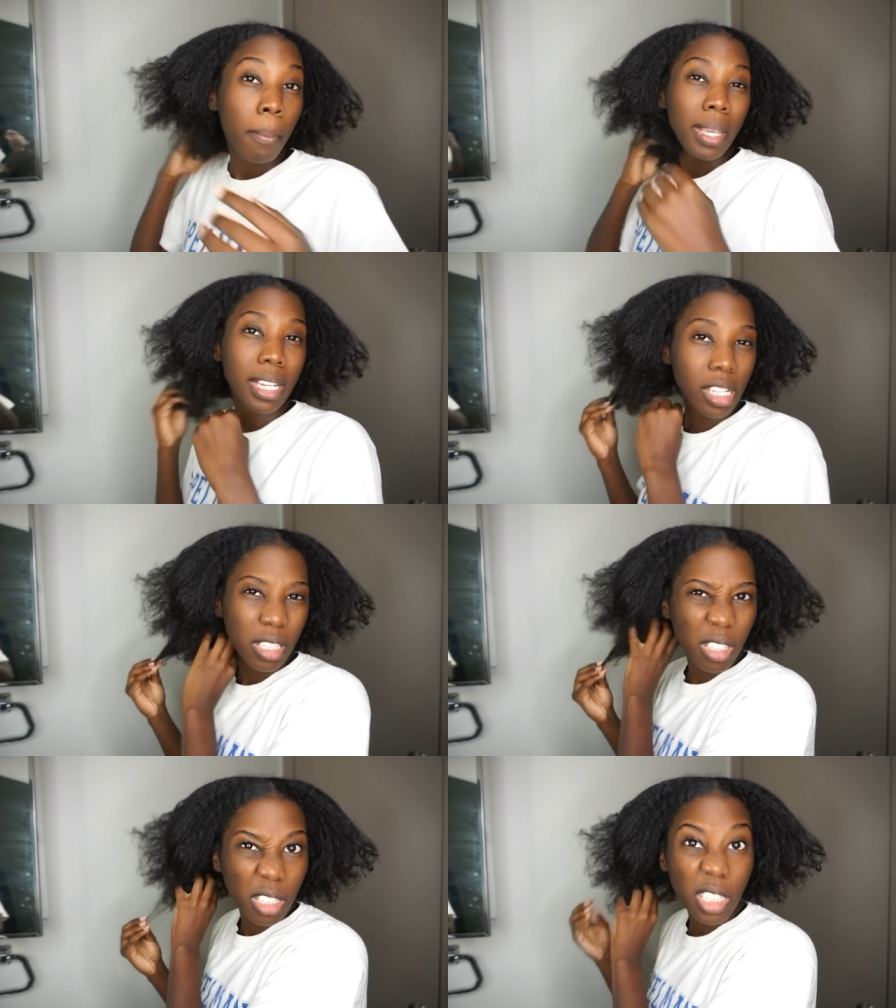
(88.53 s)
Because
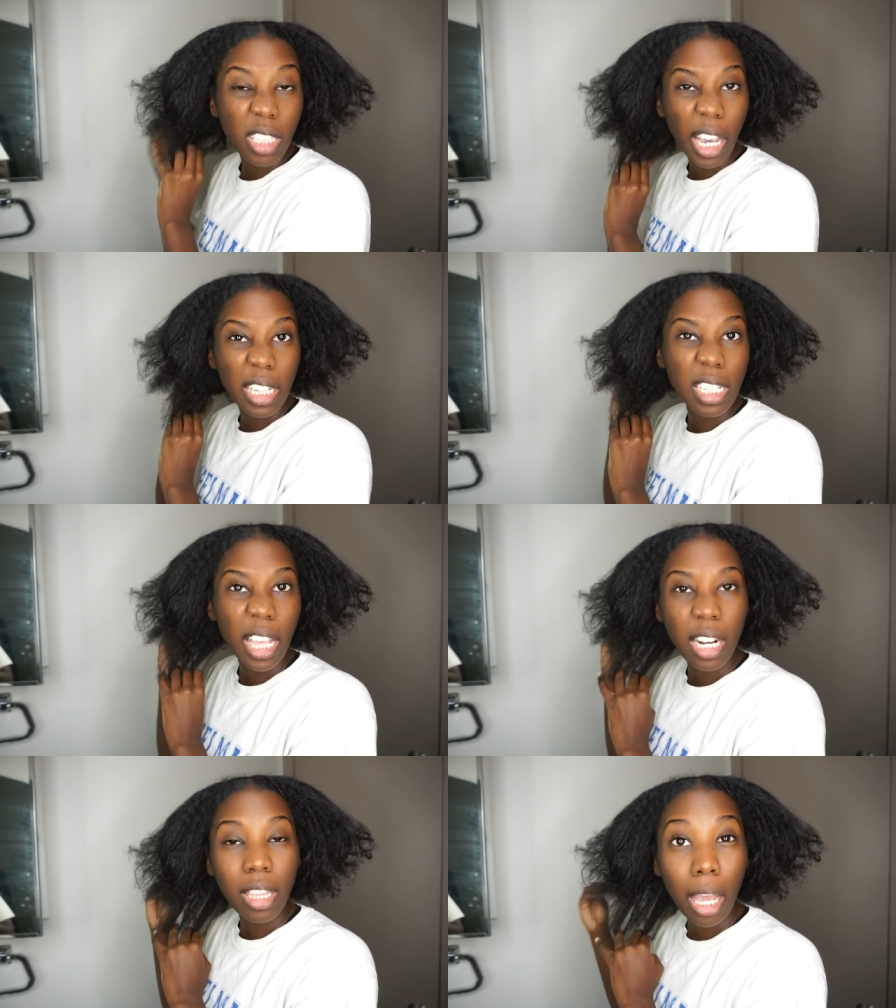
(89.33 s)
it's, it's kind of
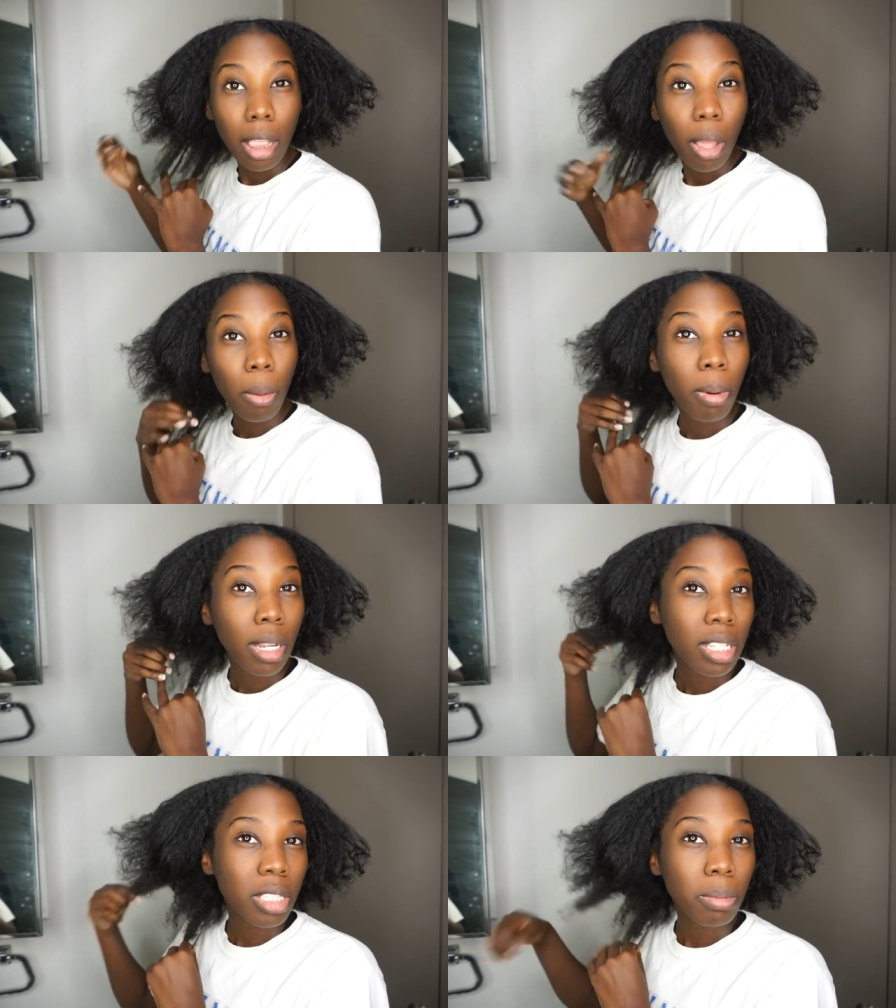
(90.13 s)
stayed in that low
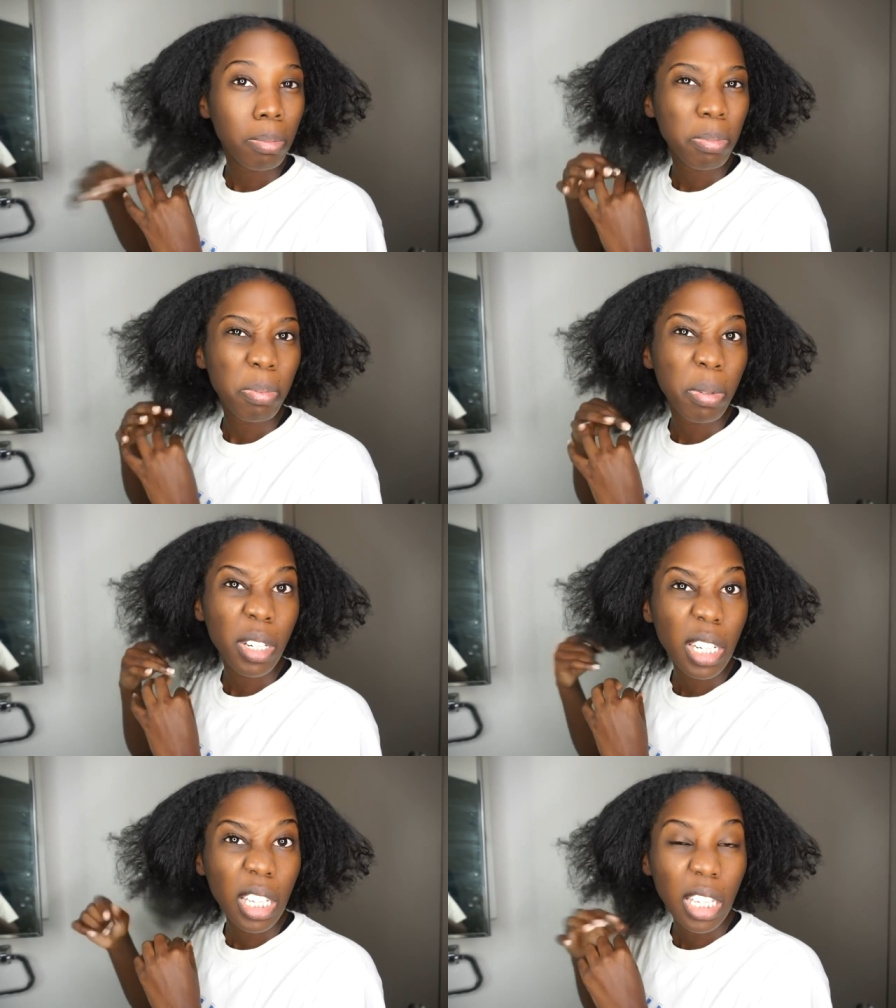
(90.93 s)
bun, it's
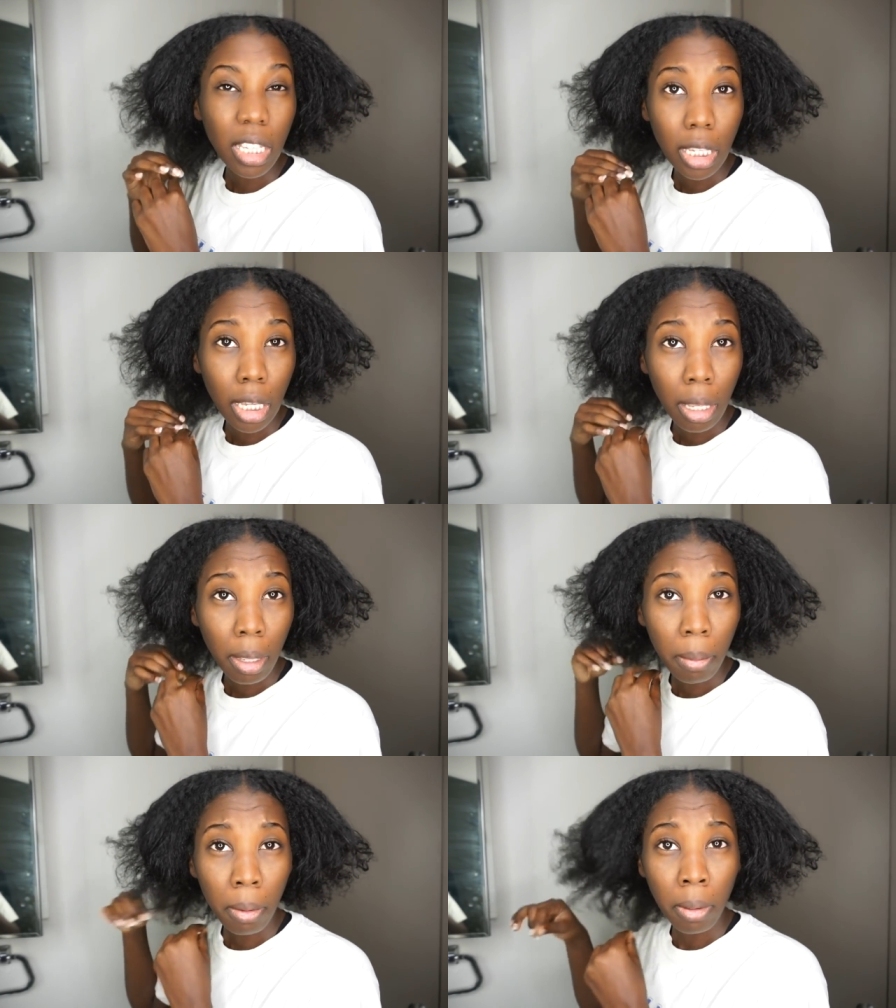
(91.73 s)
pretty
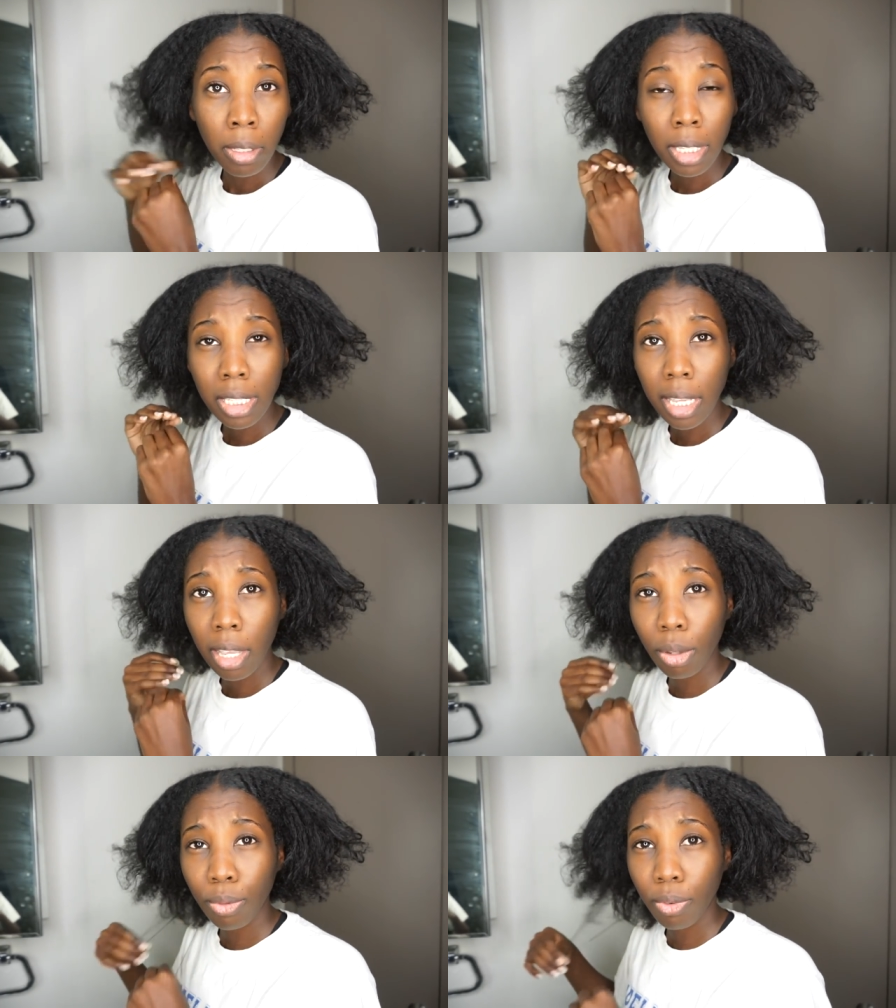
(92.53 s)

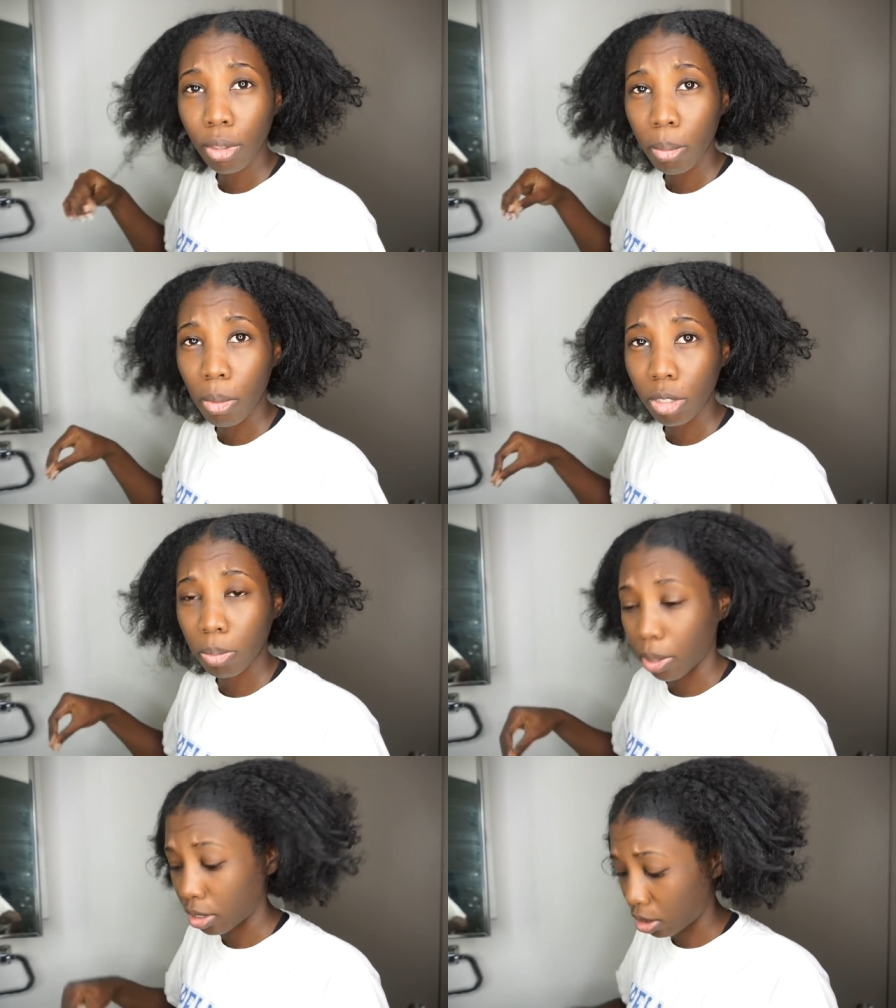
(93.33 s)
detangled for the
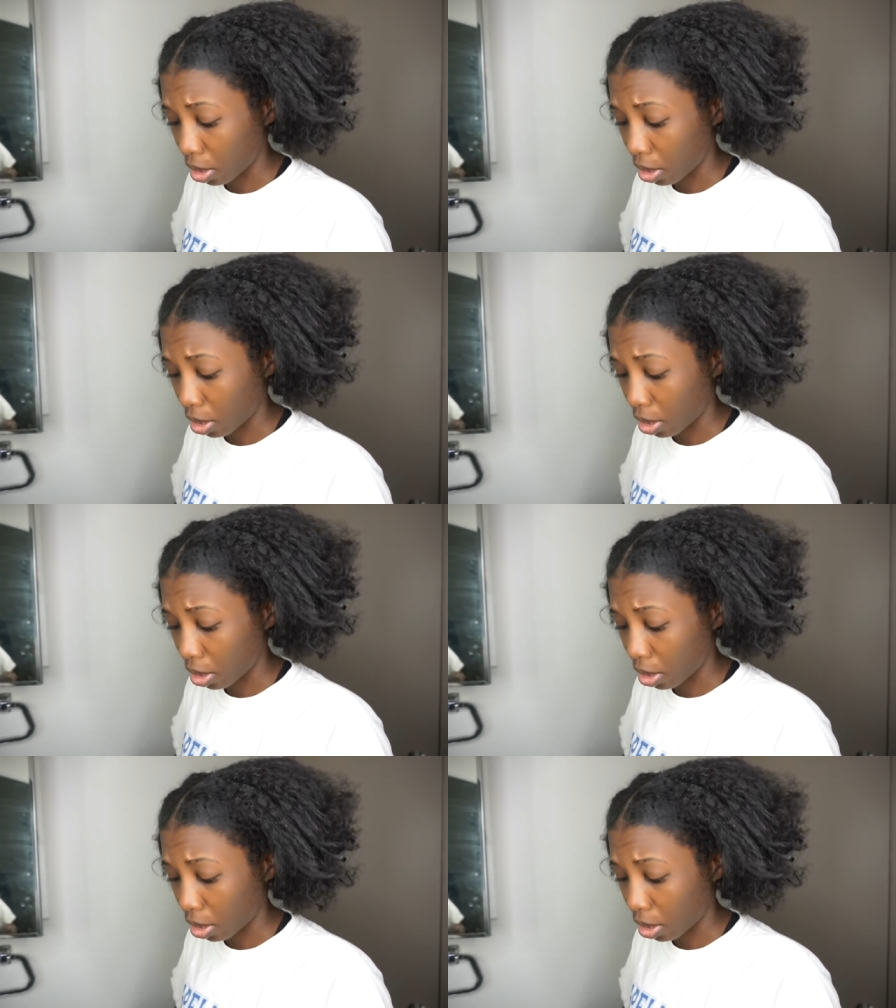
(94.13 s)
most part.